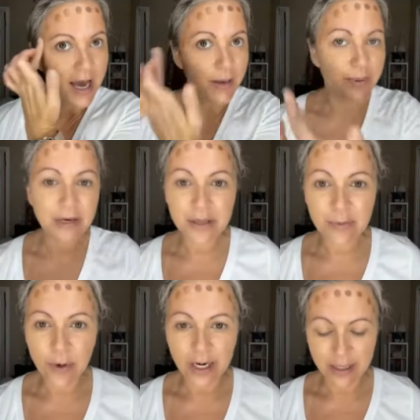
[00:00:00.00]
I barely
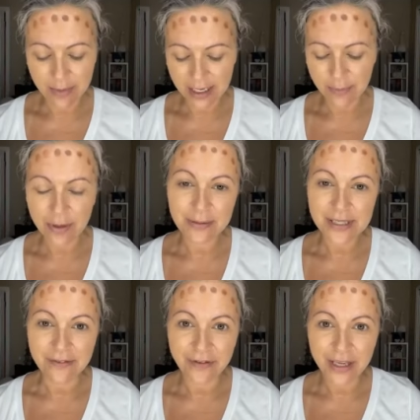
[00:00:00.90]
wore any makeup when I was
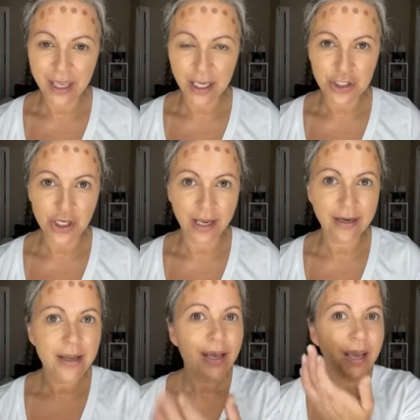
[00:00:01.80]
on vacation.